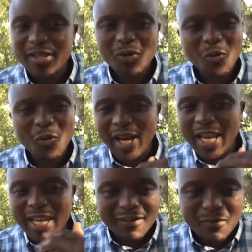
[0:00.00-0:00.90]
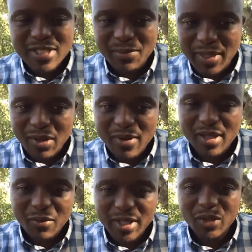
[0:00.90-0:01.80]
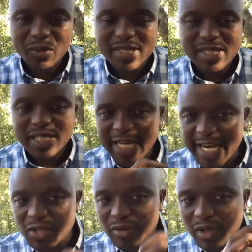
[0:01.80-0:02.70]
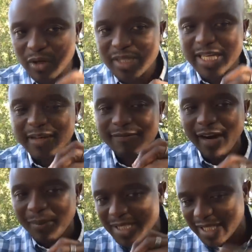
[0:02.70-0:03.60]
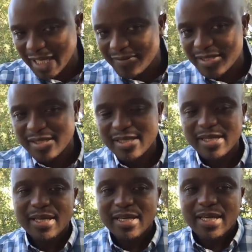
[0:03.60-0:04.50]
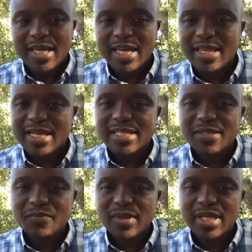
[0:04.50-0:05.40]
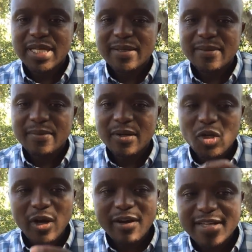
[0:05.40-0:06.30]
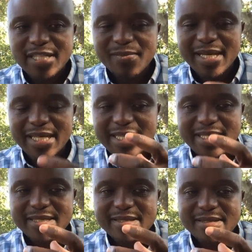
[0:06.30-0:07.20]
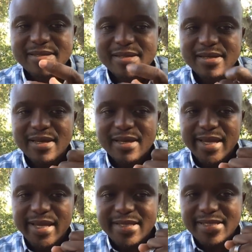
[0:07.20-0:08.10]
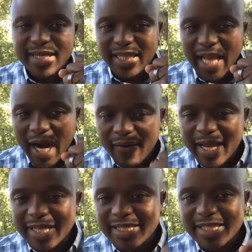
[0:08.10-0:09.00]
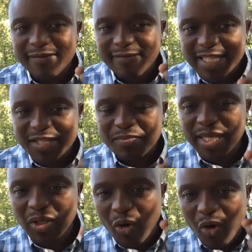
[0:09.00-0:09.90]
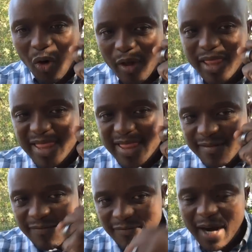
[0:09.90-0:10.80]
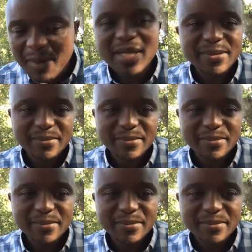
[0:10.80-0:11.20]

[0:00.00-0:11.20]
Now, what I love most about the work that we do is the change we're causing in farmers' lives, in that your investment is a direct investment on the farmer.